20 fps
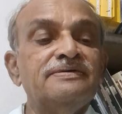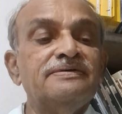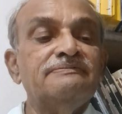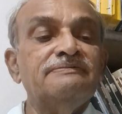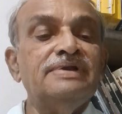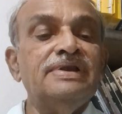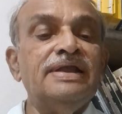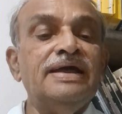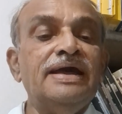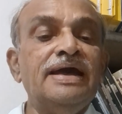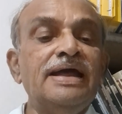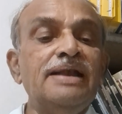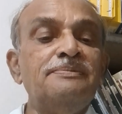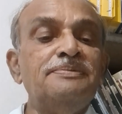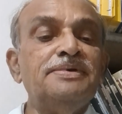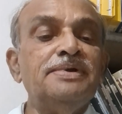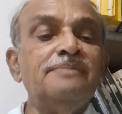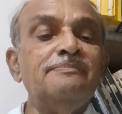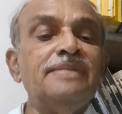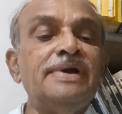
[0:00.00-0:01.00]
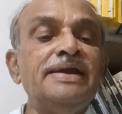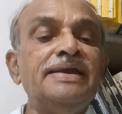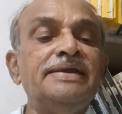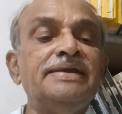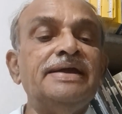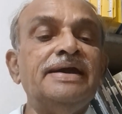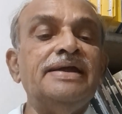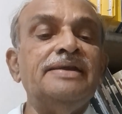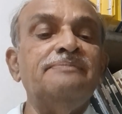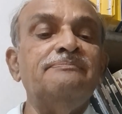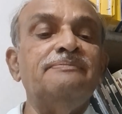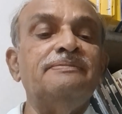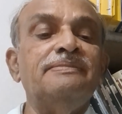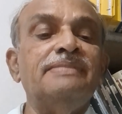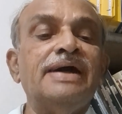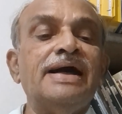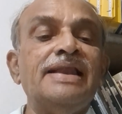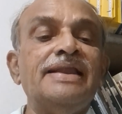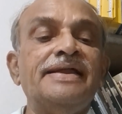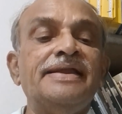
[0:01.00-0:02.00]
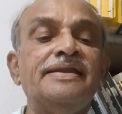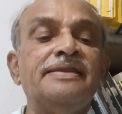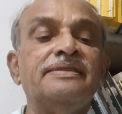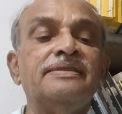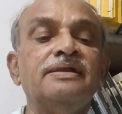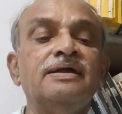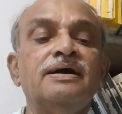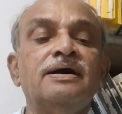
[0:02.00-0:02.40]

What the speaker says: will help to maintain balance